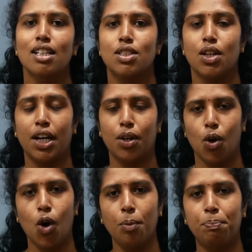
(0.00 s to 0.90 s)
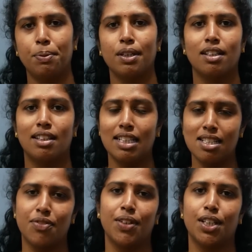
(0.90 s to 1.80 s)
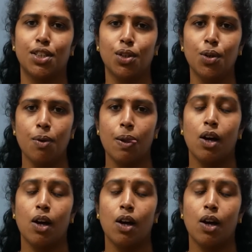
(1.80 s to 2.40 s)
So I hope this video